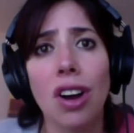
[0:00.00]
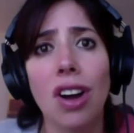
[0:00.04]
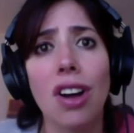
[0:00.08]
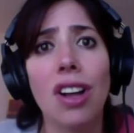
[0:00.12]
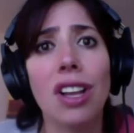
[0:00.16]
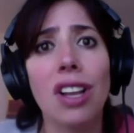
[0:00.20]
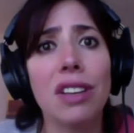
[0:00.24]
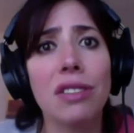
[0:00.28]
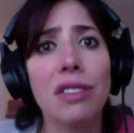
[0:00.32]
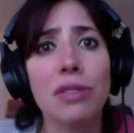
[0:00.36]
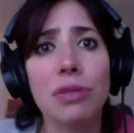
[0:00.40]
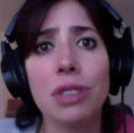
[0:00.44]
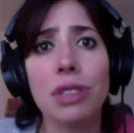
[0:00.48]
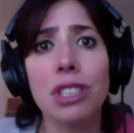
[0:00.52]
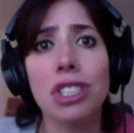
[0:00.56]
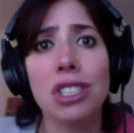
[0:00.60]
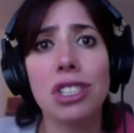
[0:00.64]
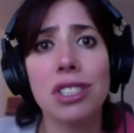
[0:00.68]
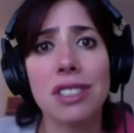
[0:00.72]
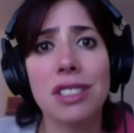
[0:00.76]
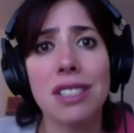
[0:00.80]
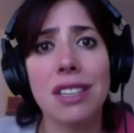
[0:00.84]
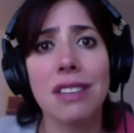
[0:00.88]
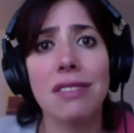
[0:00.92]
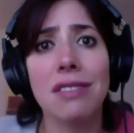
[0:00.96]
all of
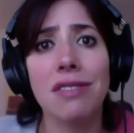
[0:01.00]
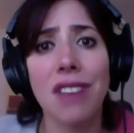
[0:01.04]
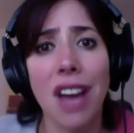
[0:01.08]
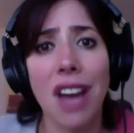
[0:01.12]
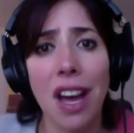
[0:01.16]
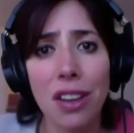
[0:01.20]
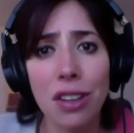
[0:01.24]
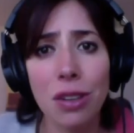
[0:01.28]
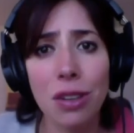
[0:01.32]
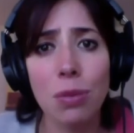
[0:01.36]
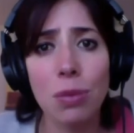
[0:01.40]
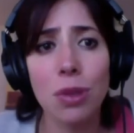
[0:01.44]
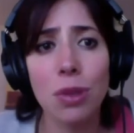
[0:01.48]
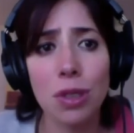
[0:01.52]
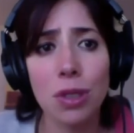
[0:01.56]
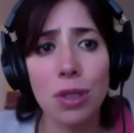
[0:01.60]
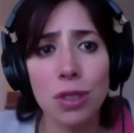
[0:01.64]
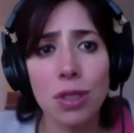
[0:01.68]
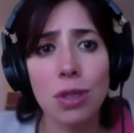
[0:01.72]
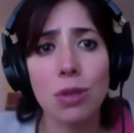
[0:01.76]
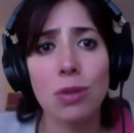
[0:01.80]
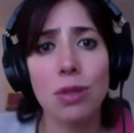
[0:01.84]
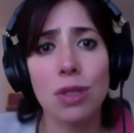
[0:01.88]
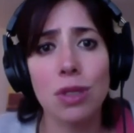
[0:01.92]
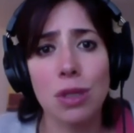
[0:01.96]
which is invaluable
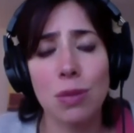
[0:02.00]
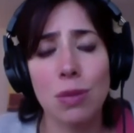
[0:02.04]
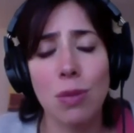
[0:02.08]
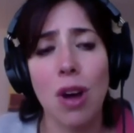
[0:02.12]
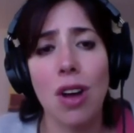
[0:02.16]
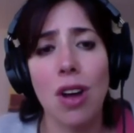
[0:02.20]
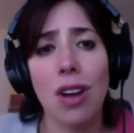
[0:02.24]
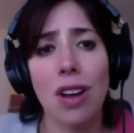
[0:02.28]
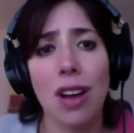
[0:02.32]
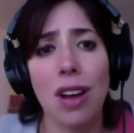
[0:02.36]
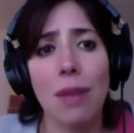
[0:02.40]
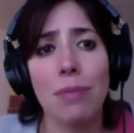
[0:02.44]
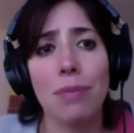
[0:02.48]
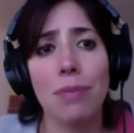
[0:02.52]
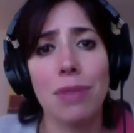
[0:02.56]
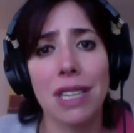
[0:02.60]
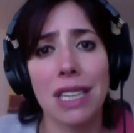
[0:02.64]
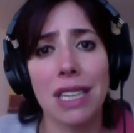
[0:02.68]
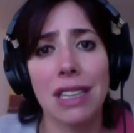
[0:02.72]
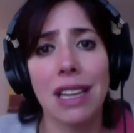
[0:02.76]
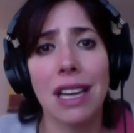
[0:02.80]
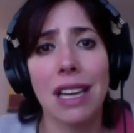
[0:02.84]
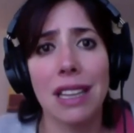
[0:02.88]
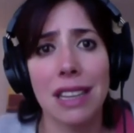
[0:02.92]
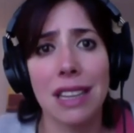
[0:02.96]
to a small
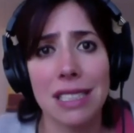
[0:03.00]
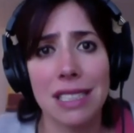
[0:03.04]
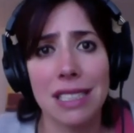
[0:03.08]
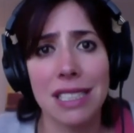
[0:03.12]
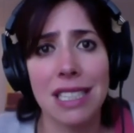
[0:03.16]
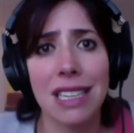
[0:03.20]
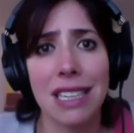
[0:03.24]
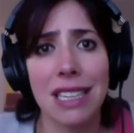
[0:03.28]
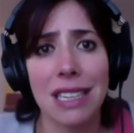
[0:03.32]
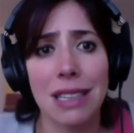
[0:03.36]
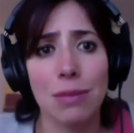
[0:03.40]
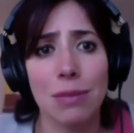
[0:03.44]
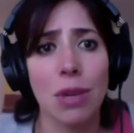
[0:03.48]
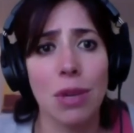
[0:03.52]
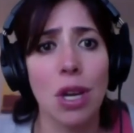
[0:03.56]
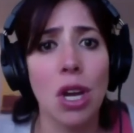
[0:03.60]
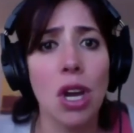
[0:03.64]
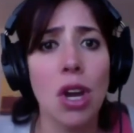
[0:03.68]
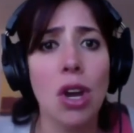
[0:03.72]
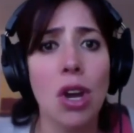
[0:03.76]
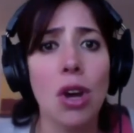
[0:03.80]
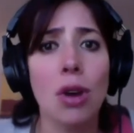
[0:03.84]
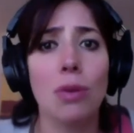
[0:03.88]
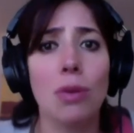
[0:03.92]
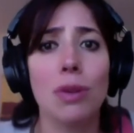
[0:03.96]
company like The Team,
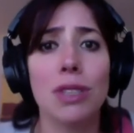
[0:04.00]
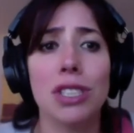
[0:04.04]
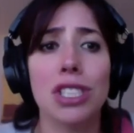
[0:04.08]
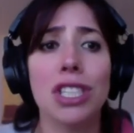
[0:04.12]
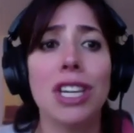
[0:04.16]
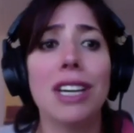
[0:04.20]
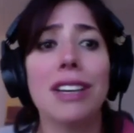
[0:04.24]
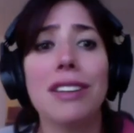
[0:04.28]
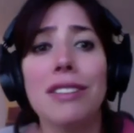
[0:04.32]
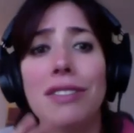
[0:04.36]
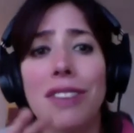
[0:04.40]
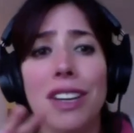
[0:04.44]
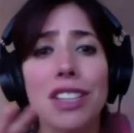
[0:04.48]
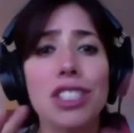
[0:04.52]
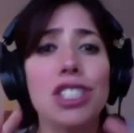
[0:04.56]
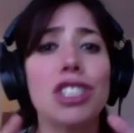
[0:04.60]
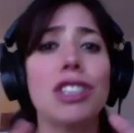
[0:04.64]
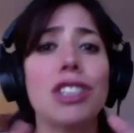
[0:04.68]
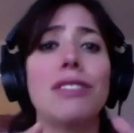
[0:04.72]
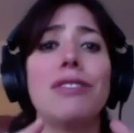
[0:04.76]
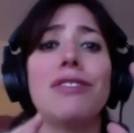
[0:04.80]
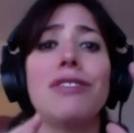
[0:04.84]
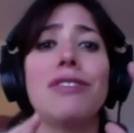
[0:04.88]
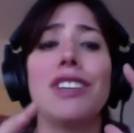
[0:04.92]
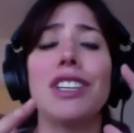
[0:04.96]
which can
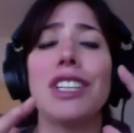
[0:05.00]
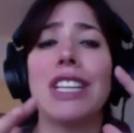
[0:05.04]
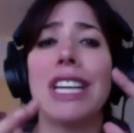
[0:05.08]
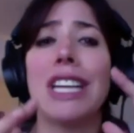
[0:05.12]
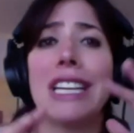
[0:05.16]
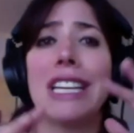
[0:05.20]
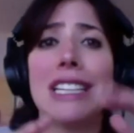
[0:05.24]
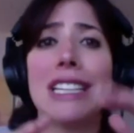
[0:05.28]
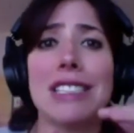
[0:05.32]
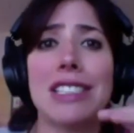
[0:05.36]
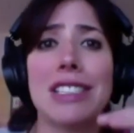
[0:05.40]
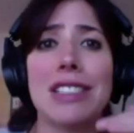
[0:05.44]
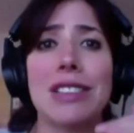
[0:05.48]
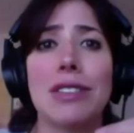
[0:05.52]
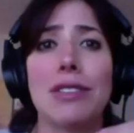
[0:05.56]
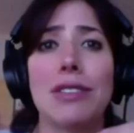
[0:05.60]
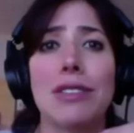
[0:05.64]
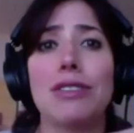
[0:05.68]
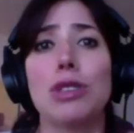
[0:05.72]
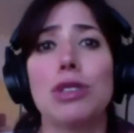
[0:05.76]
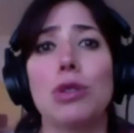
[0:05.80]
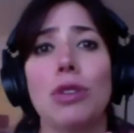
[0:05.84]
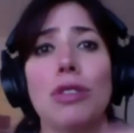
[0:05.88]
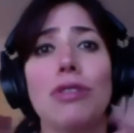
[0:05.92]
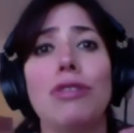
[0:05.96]
eventually feel like it's
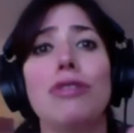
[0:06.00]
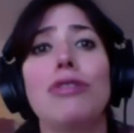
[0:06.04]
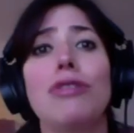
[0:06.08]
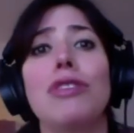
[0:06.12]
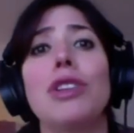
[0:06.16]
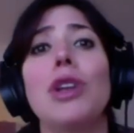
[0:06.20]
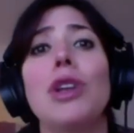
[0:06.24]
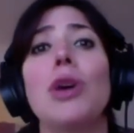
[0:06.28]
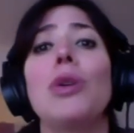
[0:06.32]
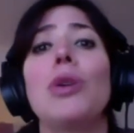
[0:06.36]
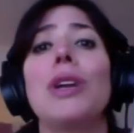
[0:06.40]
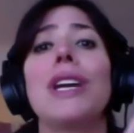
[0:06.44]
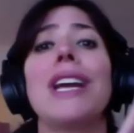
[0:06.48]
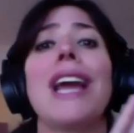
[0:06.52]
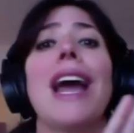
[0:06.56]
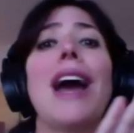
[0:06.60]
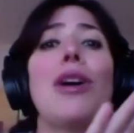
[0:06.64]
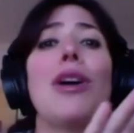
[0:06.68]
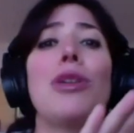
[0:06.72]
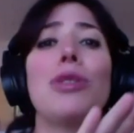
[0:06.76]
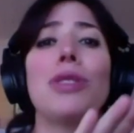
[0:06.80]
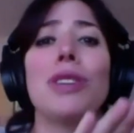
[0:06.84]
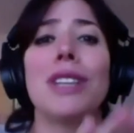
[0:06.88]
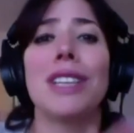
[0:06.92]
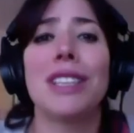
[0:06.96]
sort of floating
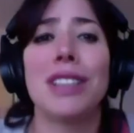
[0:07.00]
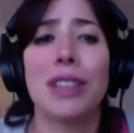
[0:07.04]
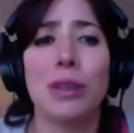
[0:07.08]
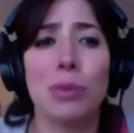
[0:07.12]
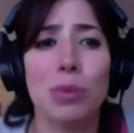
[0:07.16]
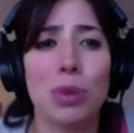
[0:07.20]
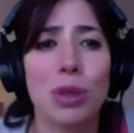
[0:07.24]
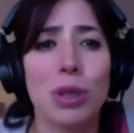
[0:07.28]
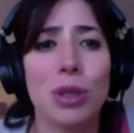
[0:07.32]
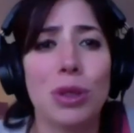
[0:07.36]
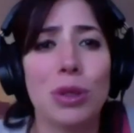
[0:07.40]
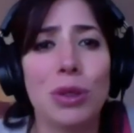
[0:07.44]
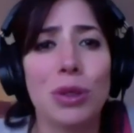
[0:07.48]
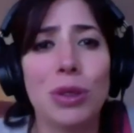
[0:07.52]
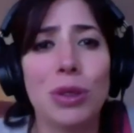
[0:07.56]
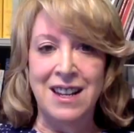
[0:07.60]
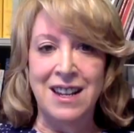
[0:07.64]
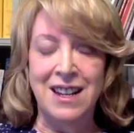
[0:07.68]
out in the blue.